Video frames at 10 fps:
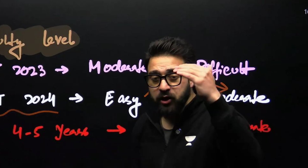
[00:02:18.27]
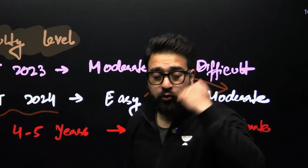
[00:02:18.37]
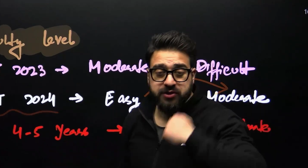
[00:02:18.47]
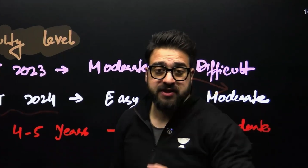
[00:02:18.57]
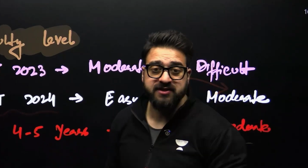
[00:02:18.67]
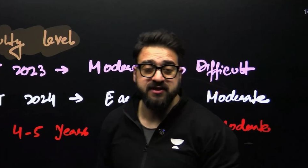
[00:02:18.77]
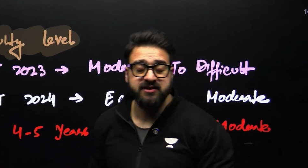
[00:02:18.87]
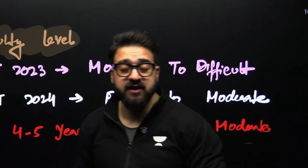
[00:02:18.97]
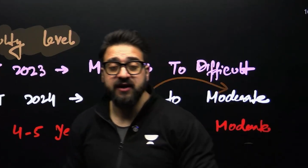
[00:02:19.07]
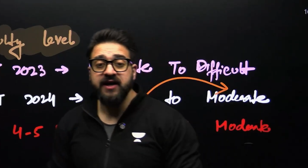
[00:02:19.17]
660,
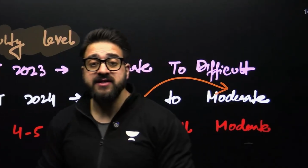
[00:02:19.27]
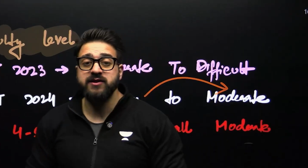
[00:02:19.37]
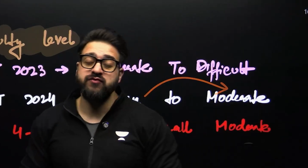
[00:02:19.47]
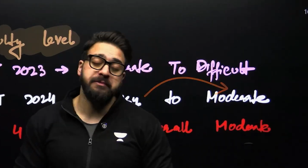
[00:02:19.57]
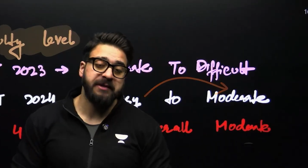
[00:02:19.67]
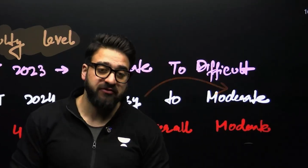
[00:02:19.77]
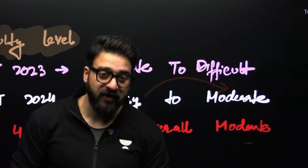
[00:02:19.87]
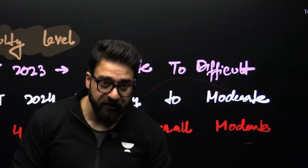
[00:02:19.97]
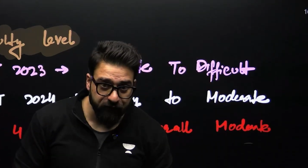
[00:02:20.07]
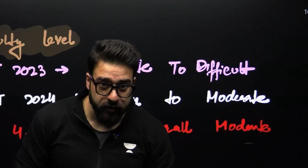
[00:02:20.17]
655
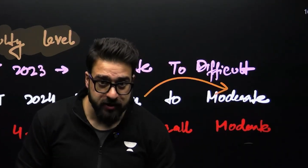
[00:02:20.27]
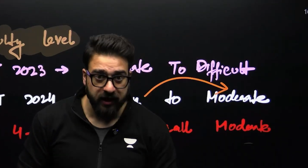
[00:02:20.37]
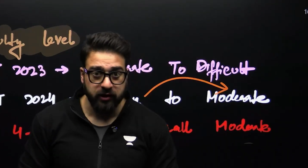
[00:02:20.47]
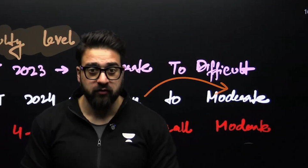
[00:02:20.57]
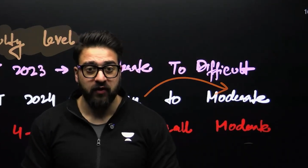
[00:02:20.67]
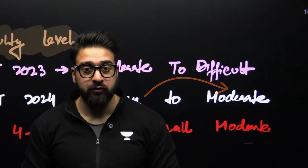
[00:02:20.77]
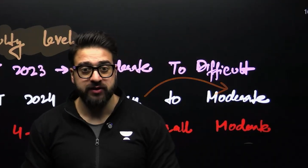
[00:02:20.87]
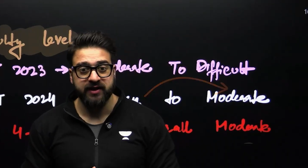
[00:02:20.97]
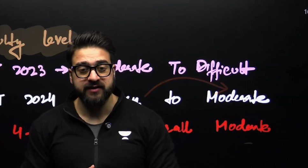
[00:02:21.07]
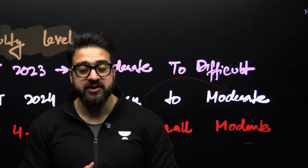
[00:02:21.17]
was the cutoff out there
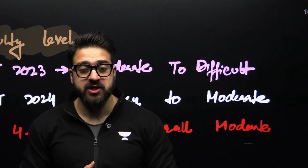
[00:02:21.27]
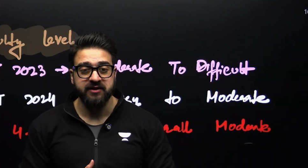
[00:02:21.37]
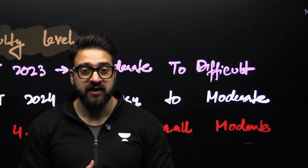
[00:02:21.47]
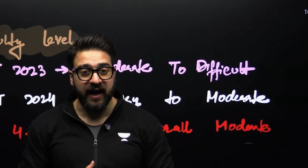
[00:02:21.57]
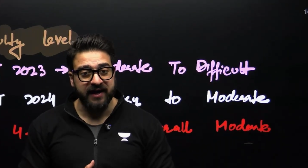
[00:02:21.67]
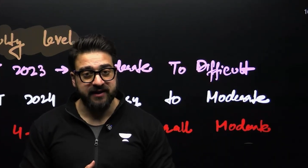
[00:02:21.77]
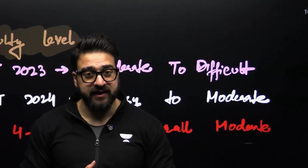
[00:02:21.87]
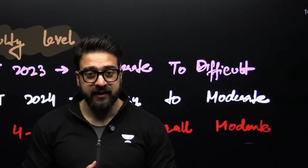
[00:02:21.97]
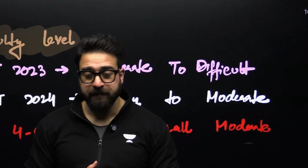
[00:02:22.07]
in the general category.